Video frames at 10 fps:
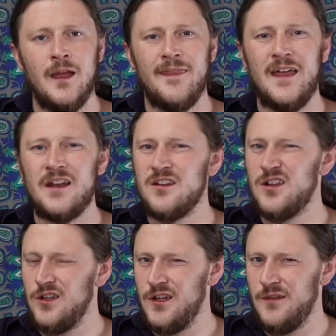that's a
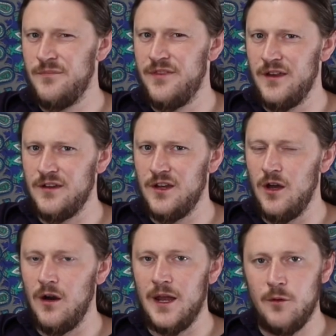good thing to
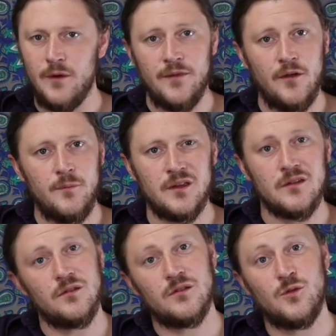know anyway, though,
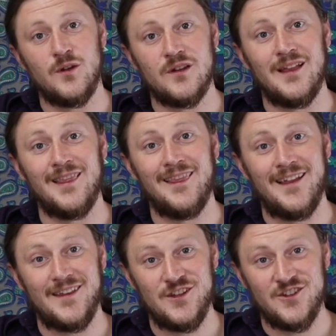because those chords
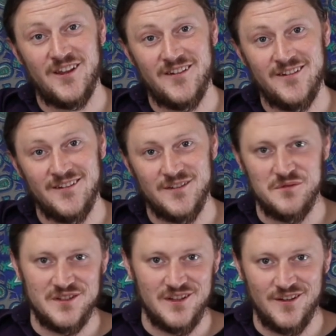like each other. As I
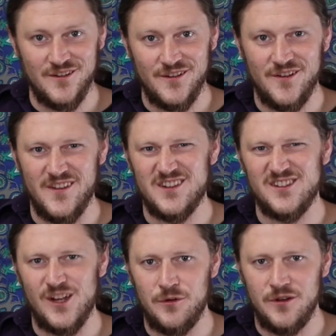was saying earlier, they
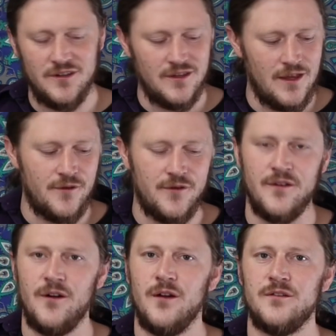sound good together.
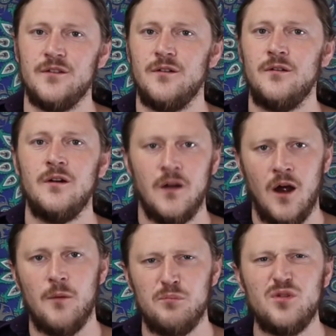They also
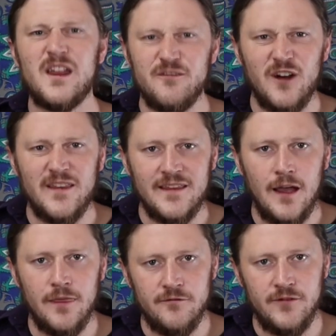are pretty friendly
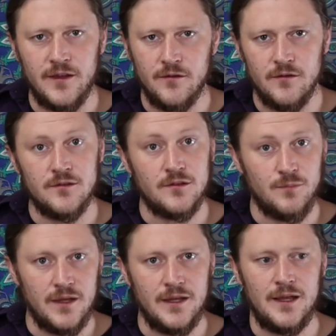on the fingers,
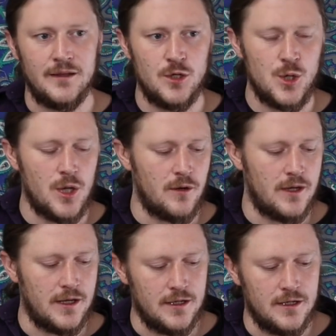despite not sharing